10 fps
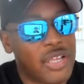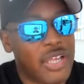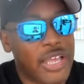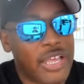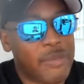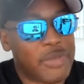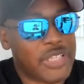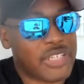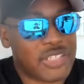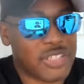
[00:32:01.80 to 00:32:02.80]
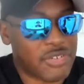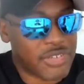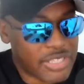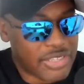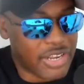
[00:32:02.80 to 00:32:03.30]
but they can still
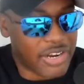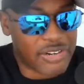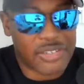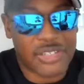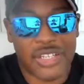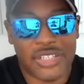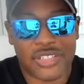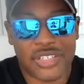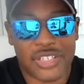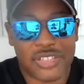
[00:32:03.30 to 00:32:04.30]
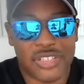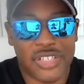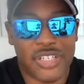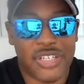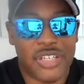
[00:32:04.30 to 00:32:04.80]
get there. And essentially,